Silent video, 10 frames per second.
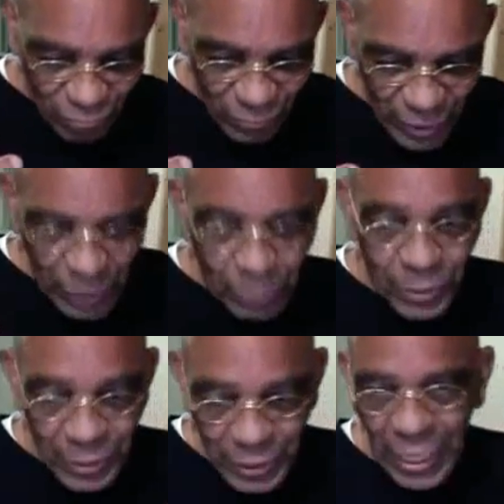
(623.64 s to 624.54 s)

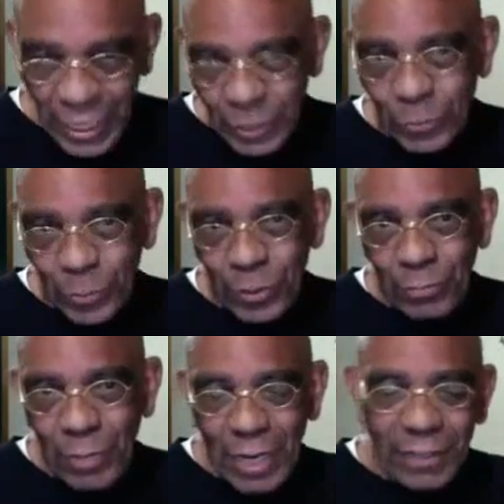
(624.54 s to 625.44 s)
deeply tangible
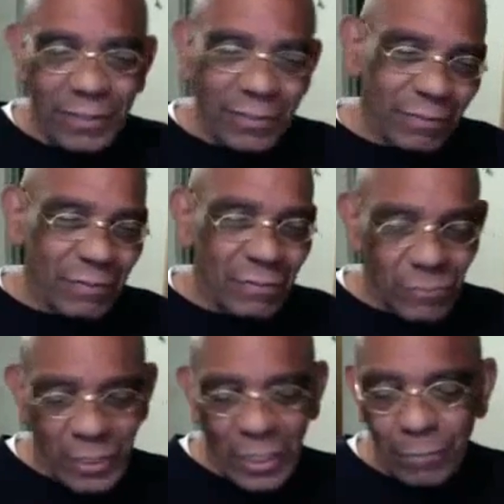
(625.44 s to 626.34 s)
about it. And
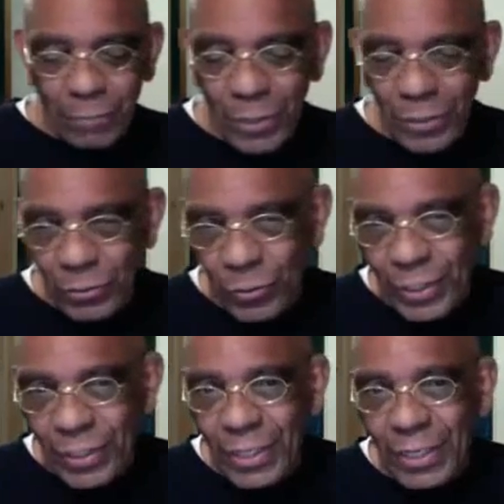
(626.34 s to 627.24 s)
we got part of the way
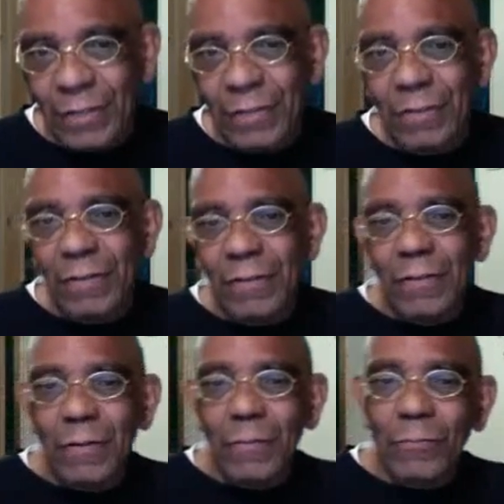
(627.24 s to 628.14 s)
there.
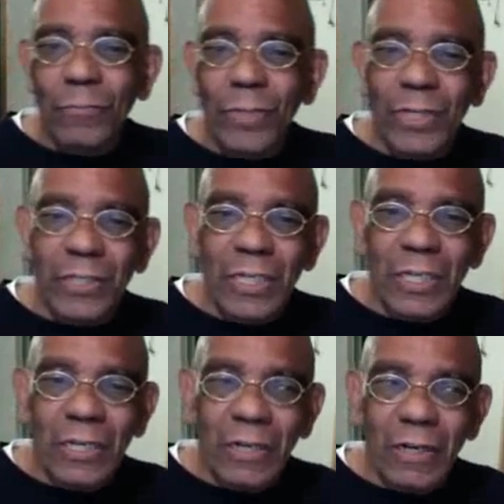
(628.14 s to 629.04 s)
But
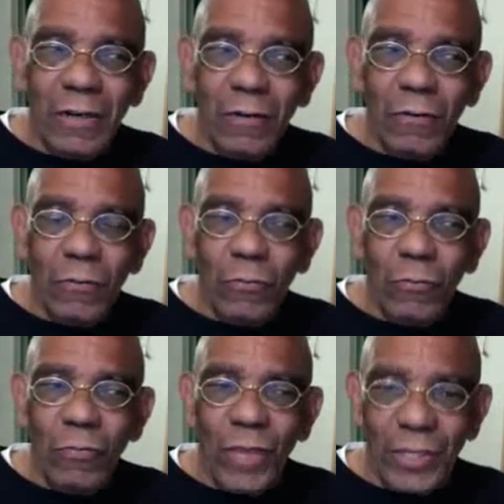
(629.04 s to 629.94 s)

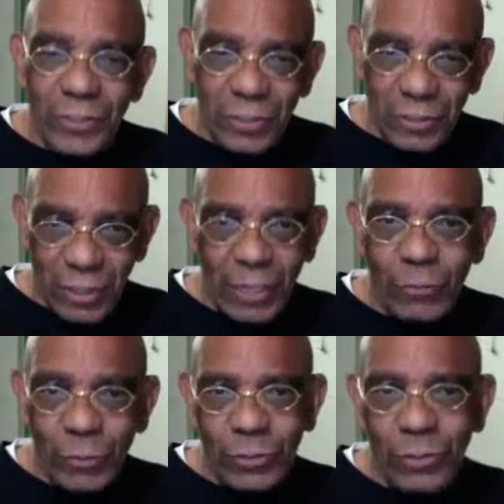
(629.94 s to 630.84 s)
as a
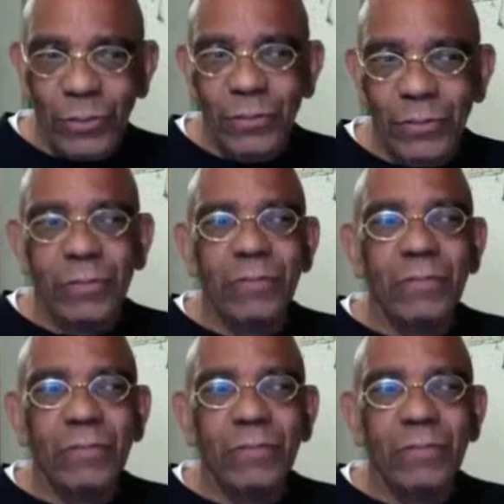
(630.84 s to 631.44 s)
language learner,